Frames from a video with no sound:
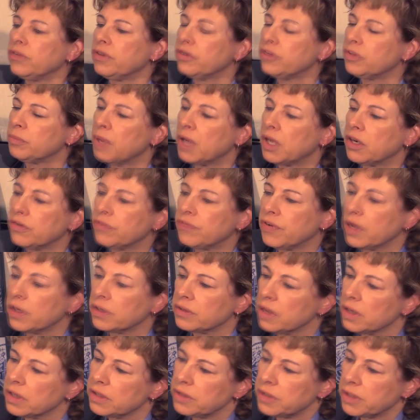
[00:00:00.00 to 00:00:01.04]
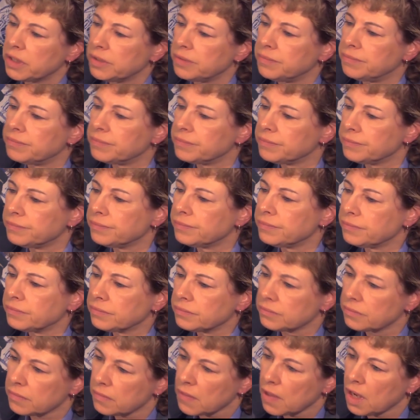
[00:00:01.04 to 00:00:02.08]
as a matter of fact, I did.
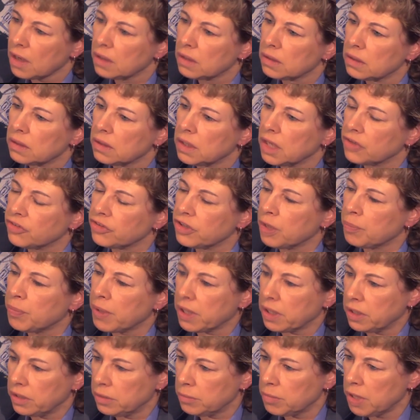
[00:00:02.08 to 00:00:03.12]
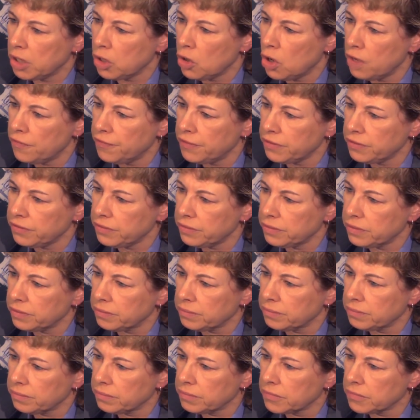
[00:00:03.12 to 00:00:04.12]
Now step back into my office,